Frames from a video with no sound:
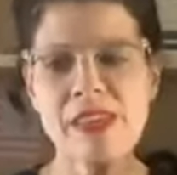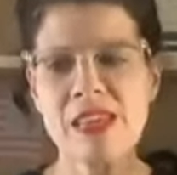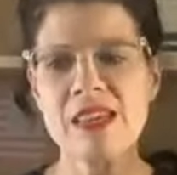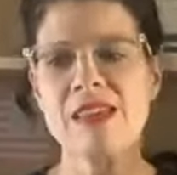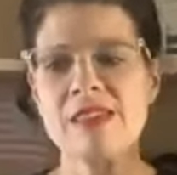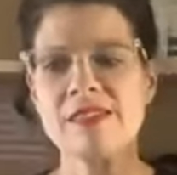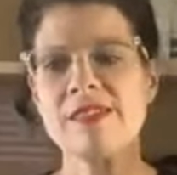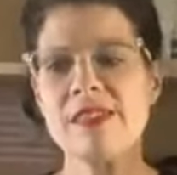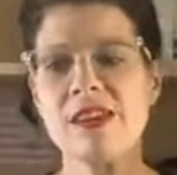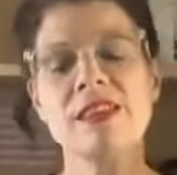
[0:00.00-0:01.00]
is
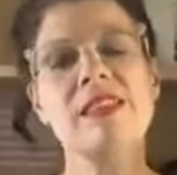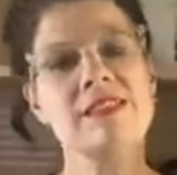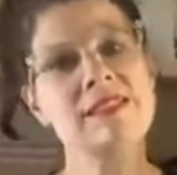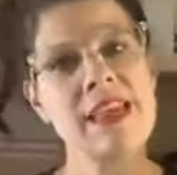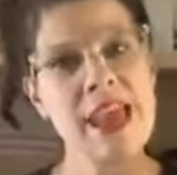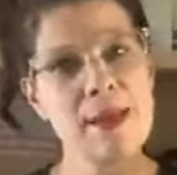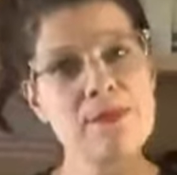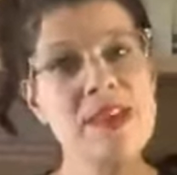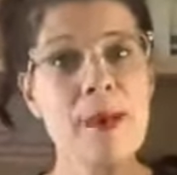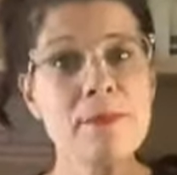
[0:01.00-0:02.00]
the same
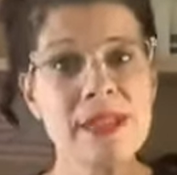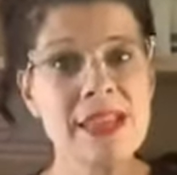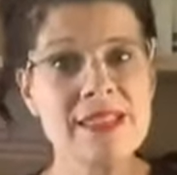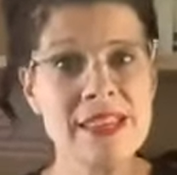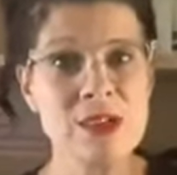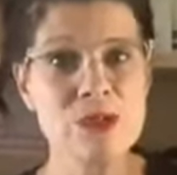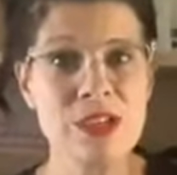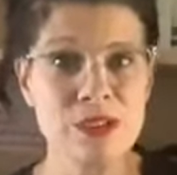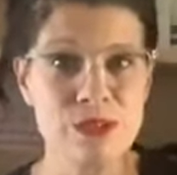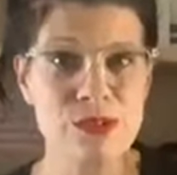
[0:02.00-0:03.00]
template that you would
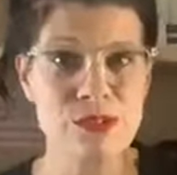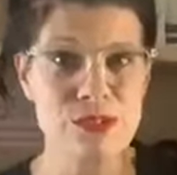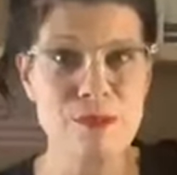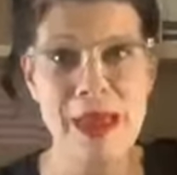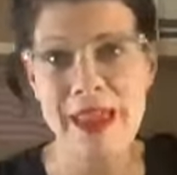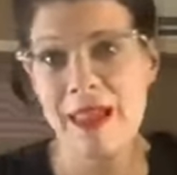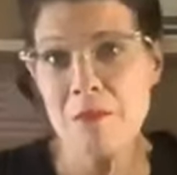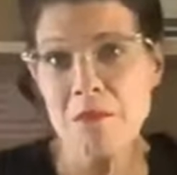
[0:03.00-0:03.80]
use to make